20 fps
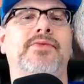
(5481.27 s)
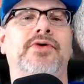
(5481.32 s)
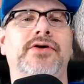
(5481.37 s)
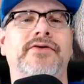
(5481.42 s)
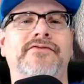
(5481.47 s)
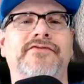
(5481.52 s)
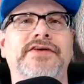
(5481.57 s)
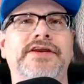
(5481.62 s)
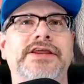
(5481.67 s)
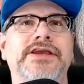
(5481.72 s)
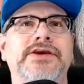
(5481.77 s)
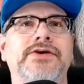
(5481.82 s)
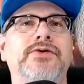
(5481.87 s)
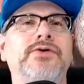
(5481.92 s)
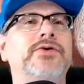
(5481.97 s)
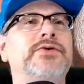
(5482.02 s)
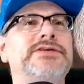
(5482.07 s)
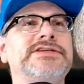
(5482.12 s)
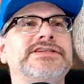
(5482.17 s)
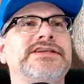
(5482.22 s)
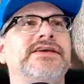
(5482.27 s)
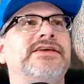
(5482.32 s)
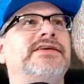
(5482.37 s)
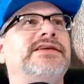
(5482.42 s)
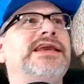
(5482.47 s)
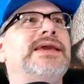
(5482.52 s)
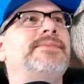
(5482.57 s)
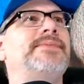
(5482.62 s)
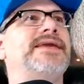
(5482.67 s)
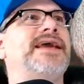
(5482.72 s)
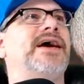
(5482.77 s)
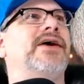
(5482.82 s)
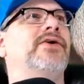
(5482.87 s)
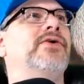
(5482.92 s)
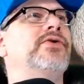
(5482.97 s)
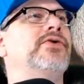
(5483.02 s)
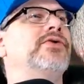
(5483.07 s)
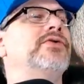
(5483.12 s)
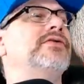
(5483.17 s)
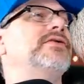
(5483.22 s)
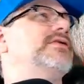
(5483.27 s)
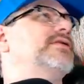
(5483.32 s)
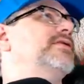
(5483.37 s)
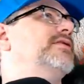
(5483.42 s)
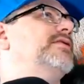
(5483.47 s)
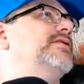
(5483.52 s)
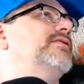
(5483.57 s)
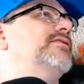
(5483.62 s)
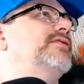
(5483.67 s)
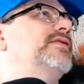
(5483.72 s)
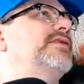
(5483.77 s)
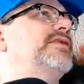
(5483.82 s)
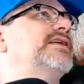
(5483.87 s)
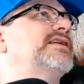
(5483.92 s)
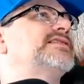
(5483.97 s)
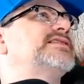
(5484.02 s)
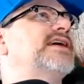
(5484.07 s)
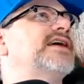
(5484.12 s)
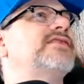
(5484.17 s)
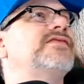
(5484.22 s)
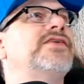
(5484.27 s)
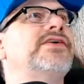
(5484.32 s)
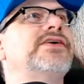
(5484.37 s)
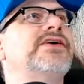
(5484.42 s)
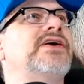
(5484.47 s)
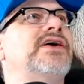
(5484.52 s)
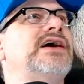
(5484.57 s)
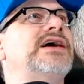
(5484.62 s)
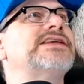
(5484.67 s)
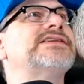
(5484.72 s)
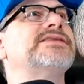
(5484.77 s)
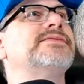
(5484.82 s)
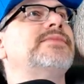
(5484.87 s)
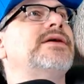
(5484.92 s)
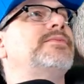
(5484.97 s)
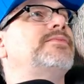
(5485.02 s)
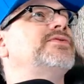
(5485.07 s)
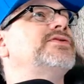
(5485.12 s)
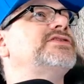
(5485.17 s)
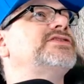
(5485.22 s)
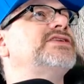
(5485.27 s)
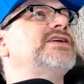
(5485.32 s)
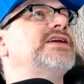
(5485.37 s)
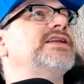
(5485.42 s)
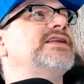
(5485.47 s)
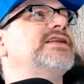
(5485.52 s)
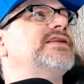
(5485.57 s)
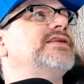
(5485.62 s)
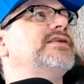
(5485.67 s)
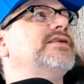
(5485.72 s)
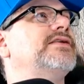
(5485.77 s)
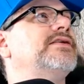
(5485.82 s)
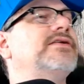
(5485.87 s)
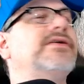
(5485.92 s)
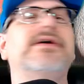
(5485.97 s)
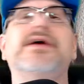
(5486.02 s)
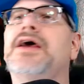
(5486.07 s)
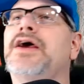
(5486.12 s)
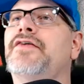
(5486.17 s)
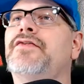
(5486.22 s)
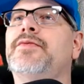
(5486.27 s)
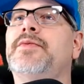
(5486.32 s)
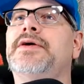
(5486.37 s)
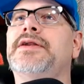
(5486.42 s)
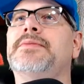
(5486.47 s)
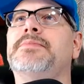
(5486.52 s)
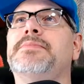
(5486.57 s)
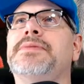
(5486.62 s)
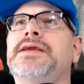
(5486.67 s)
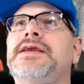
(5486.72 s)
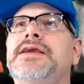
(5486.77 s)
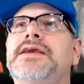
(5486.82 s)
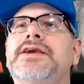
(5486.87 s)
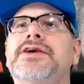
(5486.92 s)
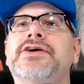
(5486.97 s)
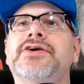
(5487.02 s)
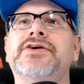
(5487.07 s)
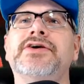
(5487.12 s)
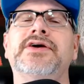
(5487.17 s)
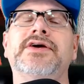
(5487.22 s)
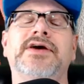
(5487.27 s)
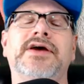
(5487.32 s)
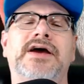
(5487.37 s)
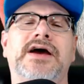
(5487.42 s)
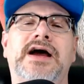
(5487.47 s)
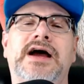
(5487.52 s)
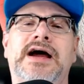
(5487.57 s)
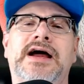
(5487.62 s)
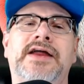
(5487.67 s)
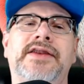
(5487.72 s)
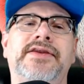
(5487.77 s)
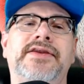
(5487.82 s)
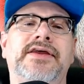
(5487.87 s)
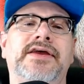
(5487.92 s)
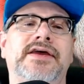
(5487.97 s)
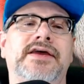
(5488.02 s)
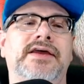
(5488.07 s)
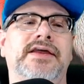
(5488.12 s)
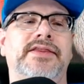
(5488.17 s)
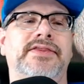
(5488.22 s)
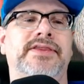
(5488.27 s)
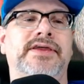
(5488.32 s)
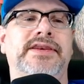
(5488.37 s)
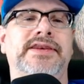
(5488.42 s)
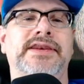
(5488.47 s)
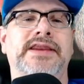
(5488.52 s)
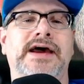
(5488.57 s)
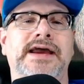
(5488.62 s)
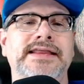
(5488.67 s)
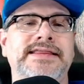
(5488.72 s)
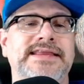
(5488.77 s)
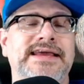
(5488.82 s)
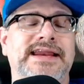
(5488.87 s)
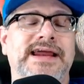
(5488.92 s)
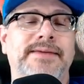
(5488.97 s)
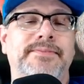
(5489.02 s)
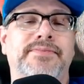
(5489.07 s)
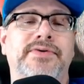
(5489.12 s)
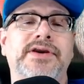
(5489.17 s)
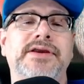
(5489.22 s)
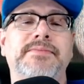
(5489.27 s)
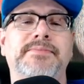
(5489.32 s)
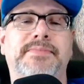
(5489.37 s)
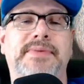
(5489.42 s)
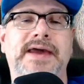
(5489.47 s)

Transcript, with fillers: more videos. Yippee-yahoo! Very exciting, very awesome. I appreciate everybody being here on the night that I bring